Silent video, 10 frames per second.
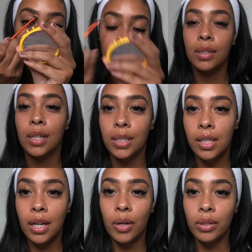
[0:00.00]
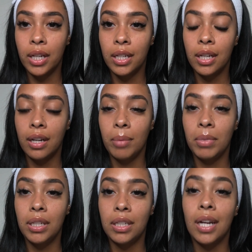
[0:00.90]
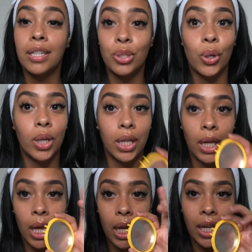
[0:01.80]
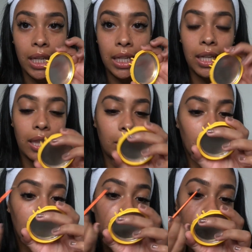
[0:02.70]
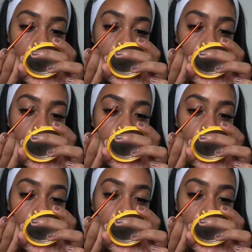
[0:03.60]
Did I say outlining? I mean, I start cleaning them up.